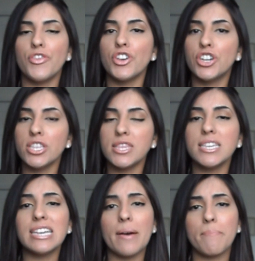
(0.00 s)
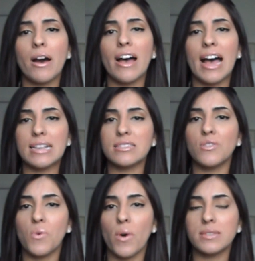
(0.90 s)
The good thing about
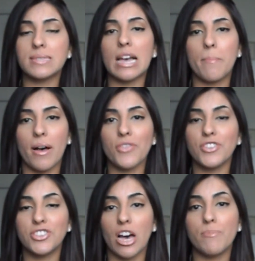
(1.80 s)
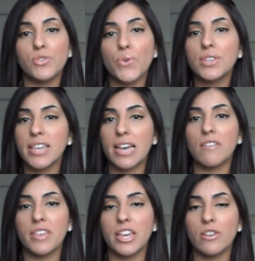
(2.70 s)
asking questions about the job towards the end
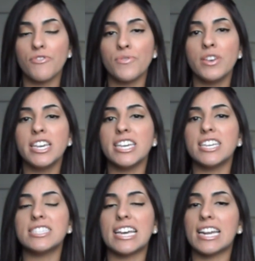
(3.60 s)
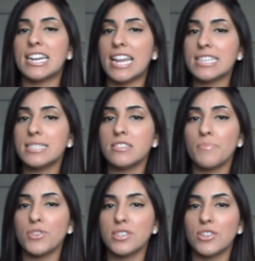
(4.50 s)
of the interview is that it lets this
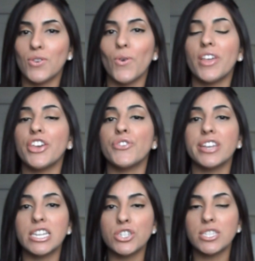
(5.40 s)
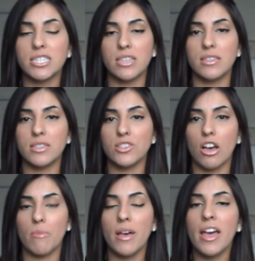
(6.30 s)
person know that you're interested in this
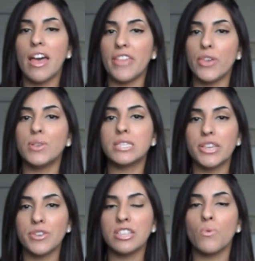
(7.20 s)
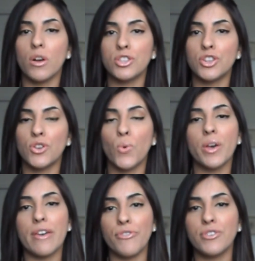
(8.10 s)
job and that you seriously want to
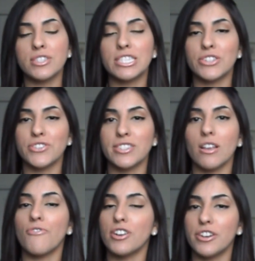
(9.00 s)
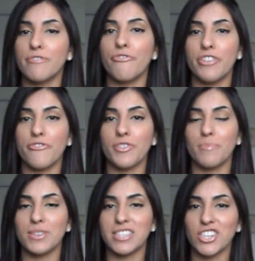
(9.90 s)
know if you consider yourself a good fit for the
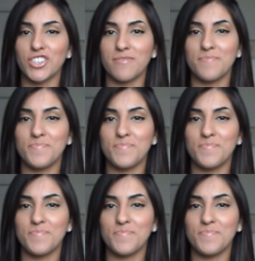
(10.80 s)
position.